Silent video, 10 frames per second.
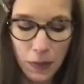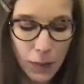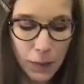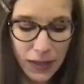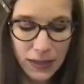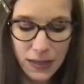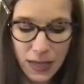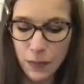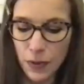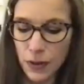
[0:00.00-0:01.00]
picked a
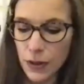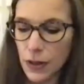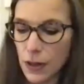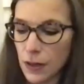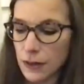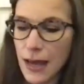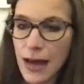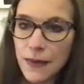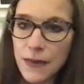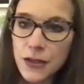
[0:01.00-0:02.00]
book called
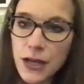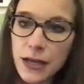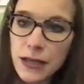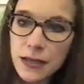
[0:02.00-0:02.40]
At the Chinese